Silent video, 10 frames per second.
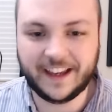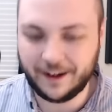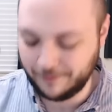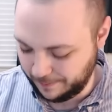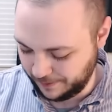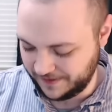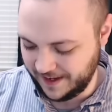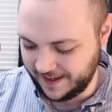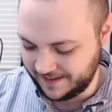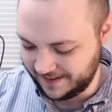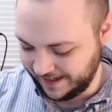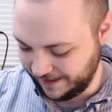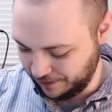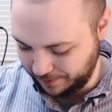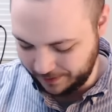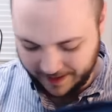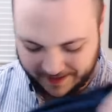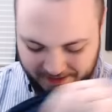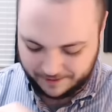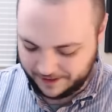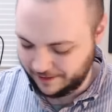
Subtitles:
it represents, and I hope you guys do too.